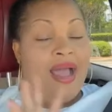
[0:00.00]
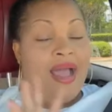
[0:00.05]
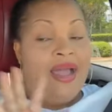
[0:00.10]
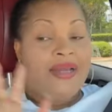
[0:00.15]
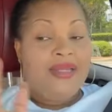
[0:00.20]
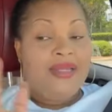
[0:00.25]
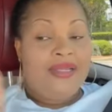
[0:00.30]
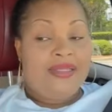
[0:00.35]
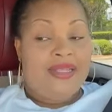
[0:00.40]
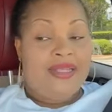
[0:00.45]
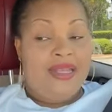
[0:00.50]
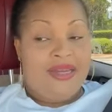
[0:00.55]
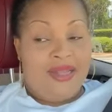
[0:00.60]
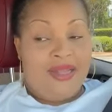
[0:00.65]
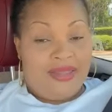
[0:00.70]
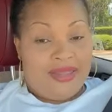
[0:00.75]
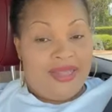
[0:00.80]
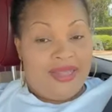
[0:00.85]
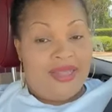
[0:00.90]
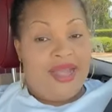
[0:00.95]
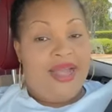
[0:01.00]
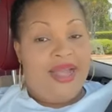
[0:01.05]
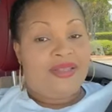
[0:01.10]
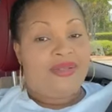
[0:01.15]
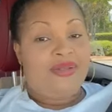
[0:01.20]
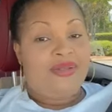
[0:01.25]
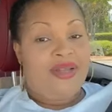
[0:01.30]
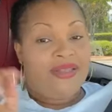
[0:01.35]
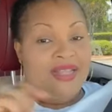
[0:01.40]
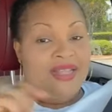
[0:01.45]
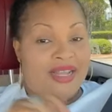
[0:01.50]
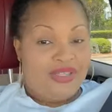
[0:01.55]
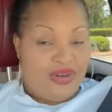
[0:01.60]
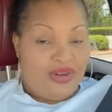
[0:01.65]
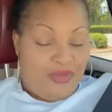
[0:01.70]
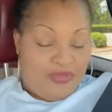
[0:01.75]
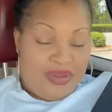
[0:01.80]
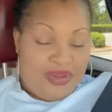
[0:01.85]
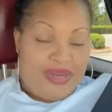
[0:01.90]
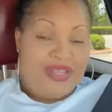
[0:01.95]
I didn't say nothing. As soon as I
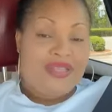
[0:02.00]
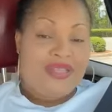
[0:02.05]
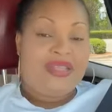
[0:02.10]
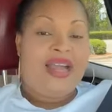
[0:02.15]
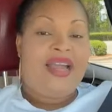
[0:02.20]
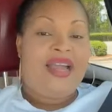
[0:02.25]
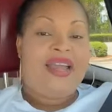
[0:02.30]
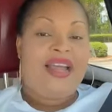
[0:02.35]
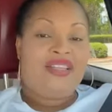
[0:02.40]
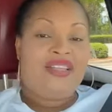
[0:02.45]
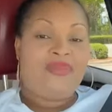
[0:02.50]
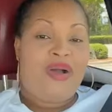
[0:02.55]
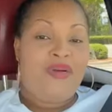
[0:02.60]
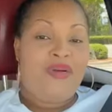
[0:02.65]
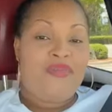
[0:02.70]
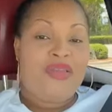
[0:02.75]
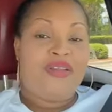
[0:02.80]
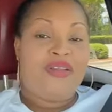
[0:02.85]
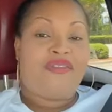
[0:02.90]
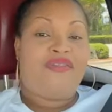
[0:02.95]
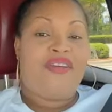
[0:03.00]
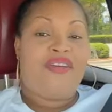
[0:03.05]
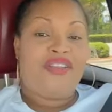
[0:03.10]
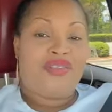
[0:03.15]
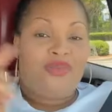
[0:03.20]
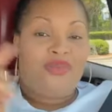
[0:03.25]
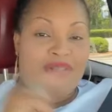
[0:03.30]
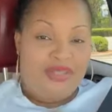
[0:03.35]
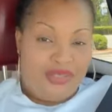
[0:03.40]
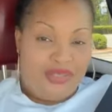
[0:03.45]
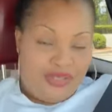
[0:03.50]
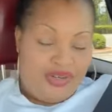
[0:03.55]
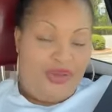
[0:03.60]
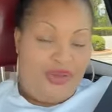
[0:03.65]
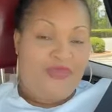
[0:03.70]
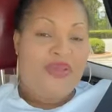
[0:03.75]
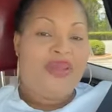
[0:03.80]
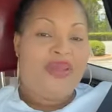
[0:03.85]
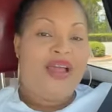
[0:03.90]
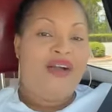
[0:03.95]
jump in this car, Nazma will be the first one to
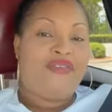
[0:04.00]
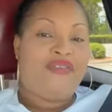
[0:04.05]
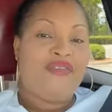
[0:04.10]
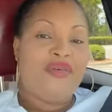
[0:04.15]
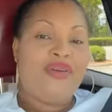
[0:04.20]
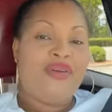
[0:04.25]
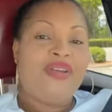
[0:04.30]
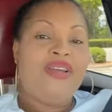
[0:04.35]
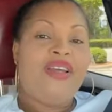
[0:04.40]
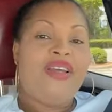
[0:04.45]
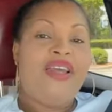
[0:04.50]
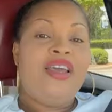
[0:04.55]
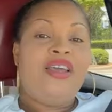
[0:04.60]
jump in that food.